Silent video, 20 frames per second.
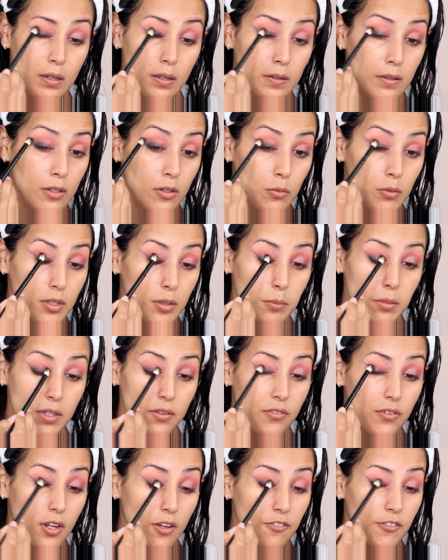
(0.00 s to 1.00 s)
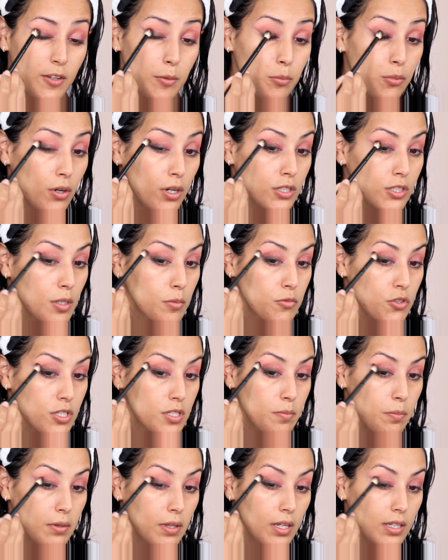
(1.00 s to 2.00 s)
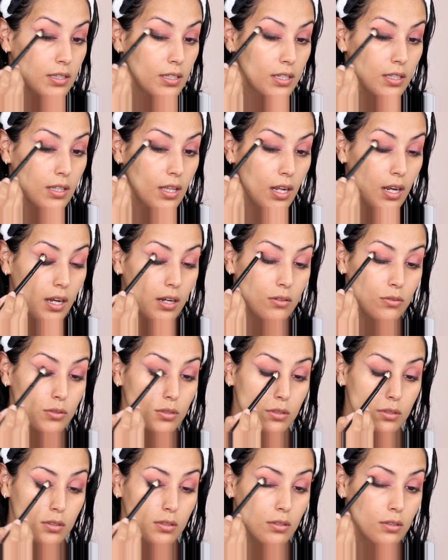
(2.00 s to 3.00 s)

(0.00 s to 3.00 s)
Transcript: And then with a big fluffy brush, I'm just blending that out.